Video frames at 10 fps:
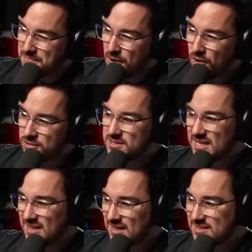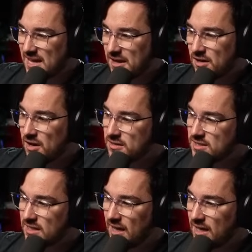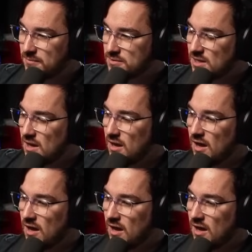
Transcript: modes that they tack on to games.